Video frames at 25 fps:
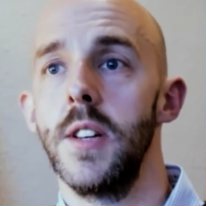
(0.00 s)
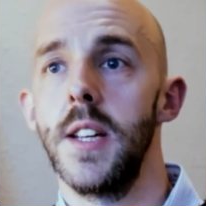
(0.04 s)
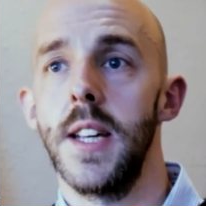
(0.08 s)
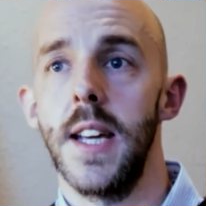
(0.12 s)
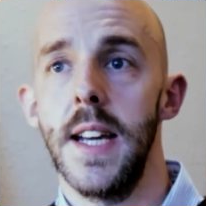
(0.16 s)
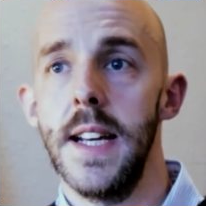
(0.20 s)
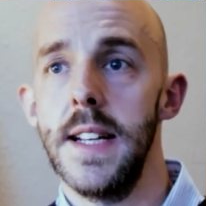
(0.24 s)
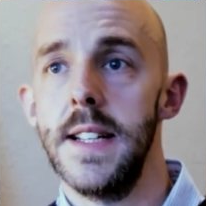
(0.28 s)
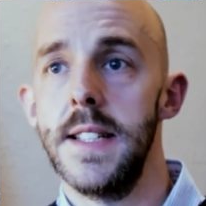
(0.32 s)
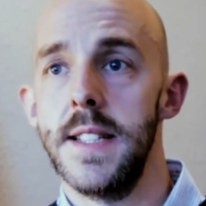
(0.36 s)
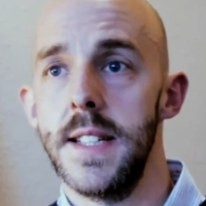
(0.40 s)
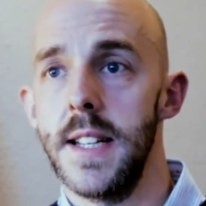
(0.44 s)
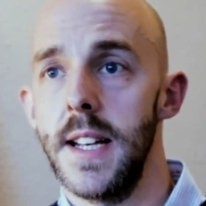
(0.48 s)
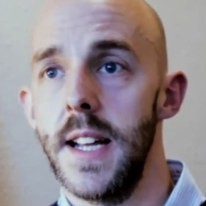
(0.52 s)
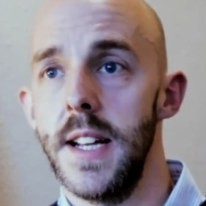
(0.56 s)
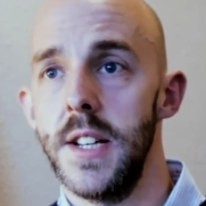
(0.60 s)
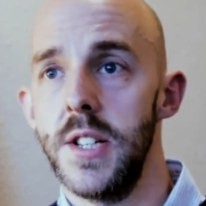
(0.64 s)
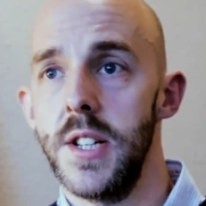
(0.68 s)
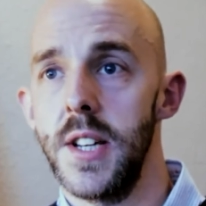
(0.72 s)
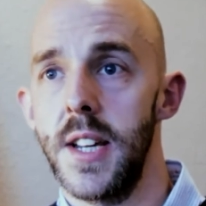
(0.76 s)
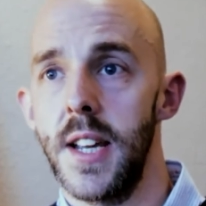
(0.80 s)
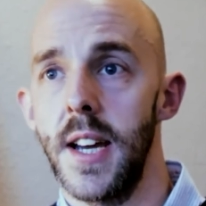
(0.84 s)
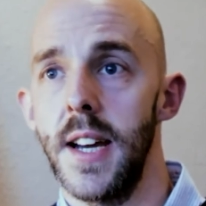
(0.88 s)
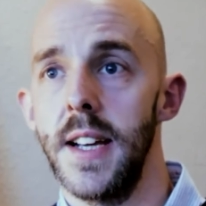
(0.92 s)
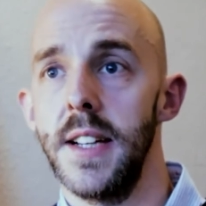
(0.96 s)
kids in
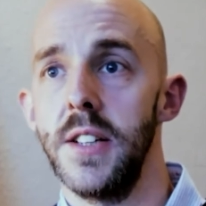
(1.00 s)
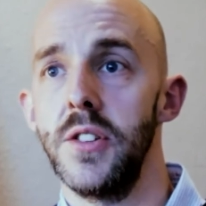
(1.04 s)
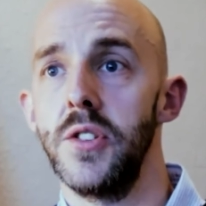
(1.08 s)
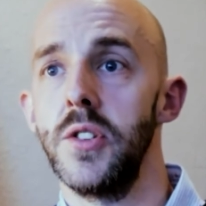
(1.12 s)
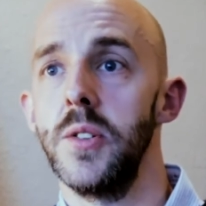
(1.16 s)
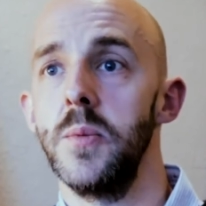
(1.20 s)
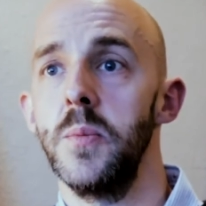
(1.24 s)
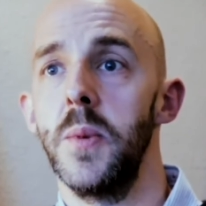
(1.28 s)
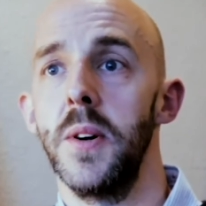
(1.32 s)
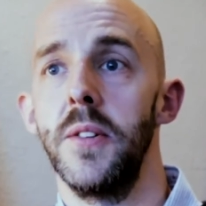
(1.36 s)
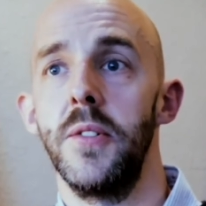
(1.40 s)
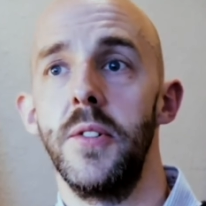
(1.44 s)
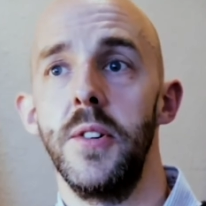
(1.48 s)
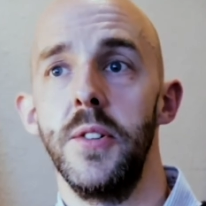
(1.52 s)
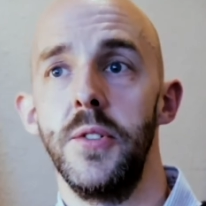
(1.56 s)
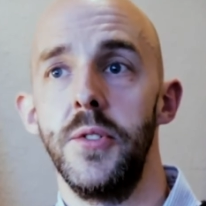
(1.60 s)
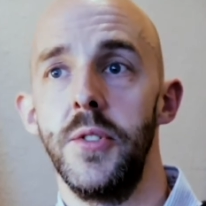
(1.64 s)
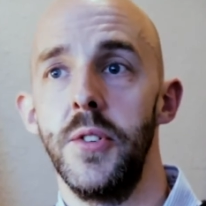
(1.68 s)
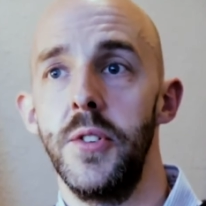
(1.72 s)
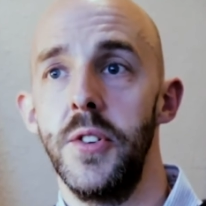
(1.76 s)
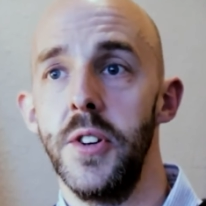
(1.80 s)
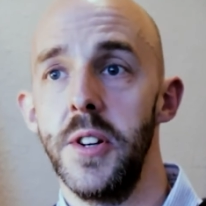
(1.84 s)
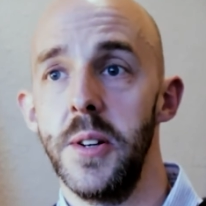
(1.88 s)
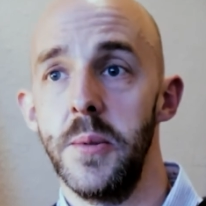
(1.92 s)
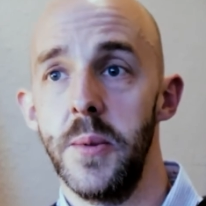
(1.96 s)
education, whether
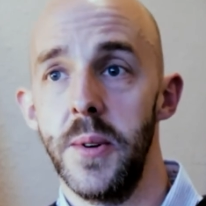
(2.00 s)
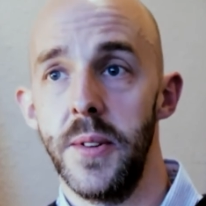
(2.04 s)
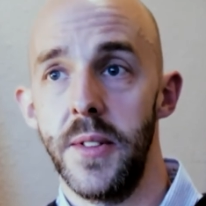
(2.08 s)
it's to do